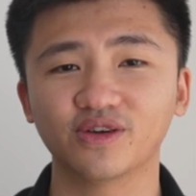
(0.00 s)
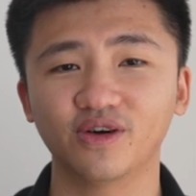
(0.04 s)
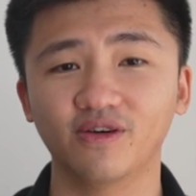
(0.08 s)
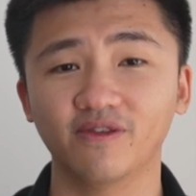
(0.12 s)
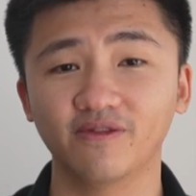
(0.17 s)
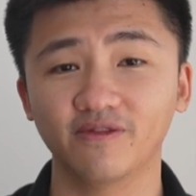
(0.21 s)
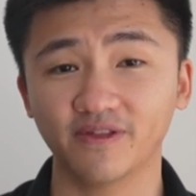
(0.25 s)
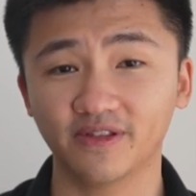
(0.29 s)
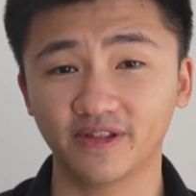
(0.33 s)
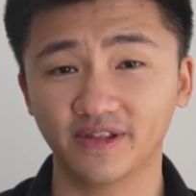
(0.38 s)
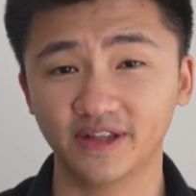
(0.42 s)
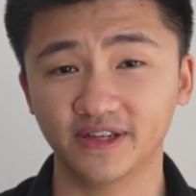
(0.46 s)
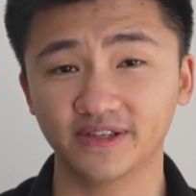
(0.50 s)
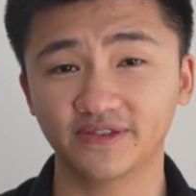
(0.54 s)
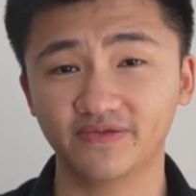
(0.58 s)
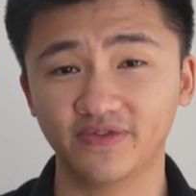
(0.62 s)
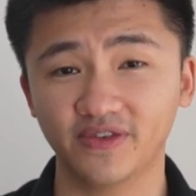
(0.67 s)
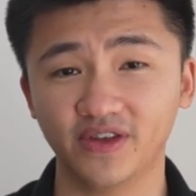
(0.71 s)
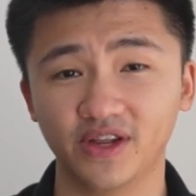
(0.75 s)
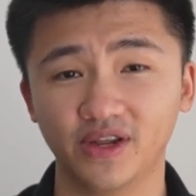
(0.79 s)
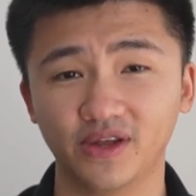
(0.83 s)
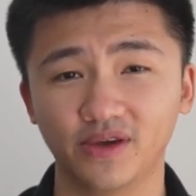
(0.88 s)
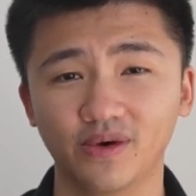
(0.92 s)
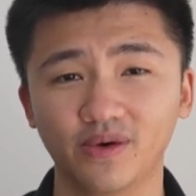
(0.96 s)
all for this
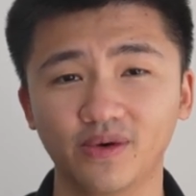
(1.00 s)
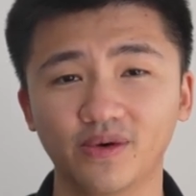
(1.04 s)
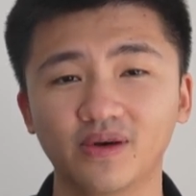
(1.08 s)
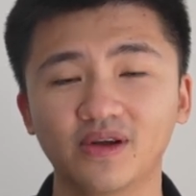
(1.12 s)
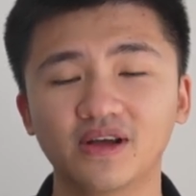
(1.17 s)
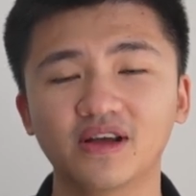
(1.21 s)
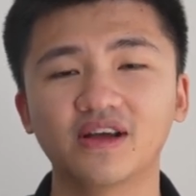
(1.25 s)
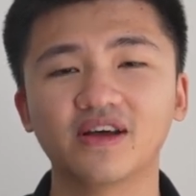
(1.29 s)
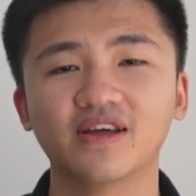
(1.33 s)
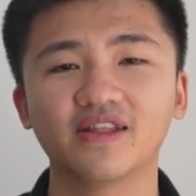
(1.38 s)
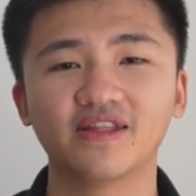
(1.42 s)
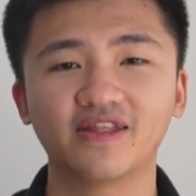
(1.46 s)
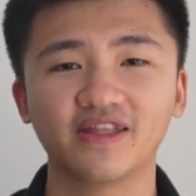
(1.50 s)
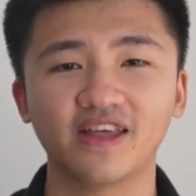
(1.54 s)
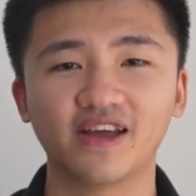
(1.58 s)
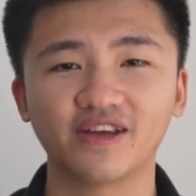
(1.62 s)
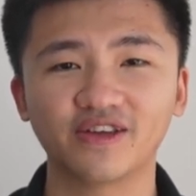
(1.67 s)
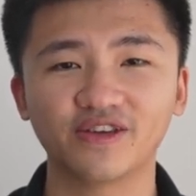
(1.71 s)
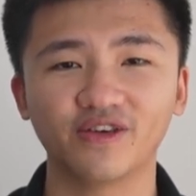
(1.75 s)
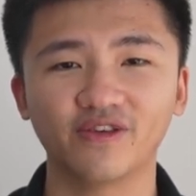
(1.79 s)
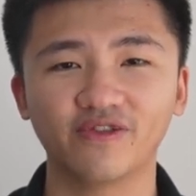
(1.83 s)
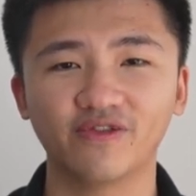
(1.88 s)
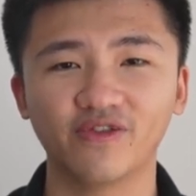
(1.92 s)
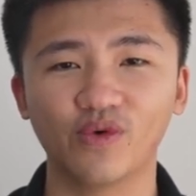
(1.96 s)
video.
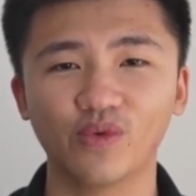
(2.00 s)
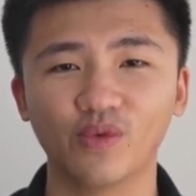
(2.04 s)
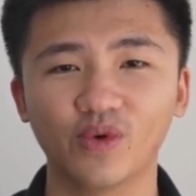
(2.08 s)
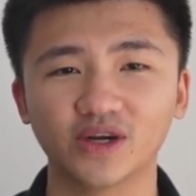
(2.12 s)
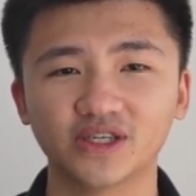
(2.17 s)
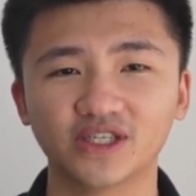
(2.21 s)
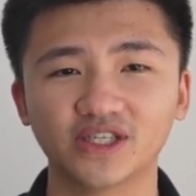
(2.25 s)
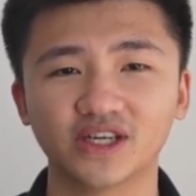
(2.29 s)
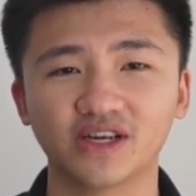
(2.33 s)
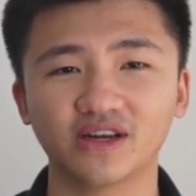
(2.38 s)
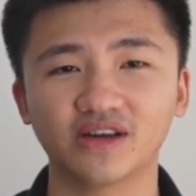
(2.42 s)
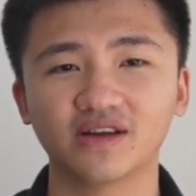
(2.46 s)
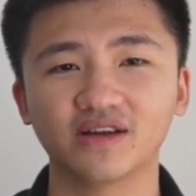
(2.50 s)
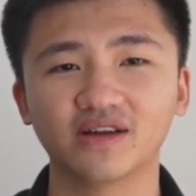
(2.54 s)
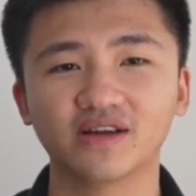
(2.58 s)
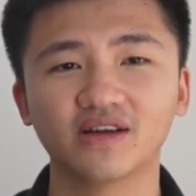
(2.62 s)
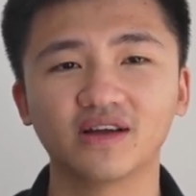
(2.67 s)
Thank you for watching.